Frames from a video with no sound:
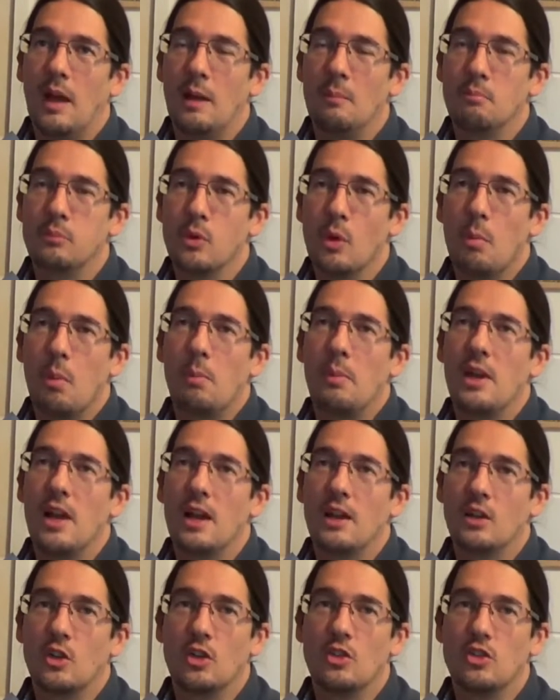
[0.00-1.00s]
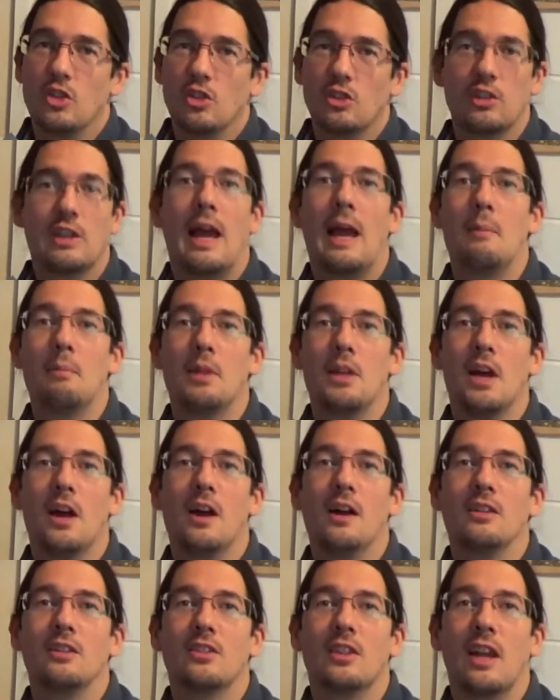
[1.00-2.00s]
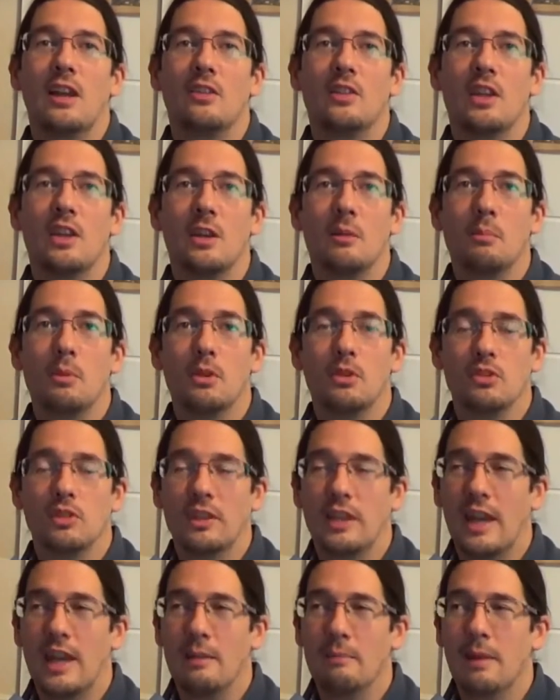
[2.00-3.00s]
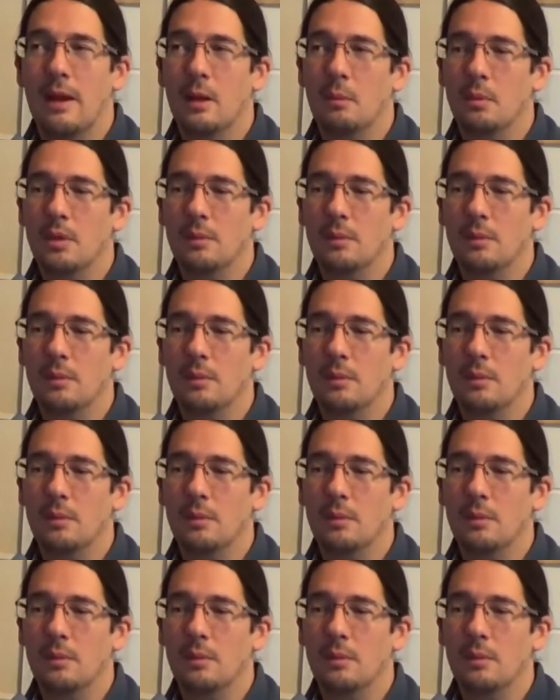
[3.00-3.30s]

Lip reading: And probably I could just slap the art and sound in and push the game out,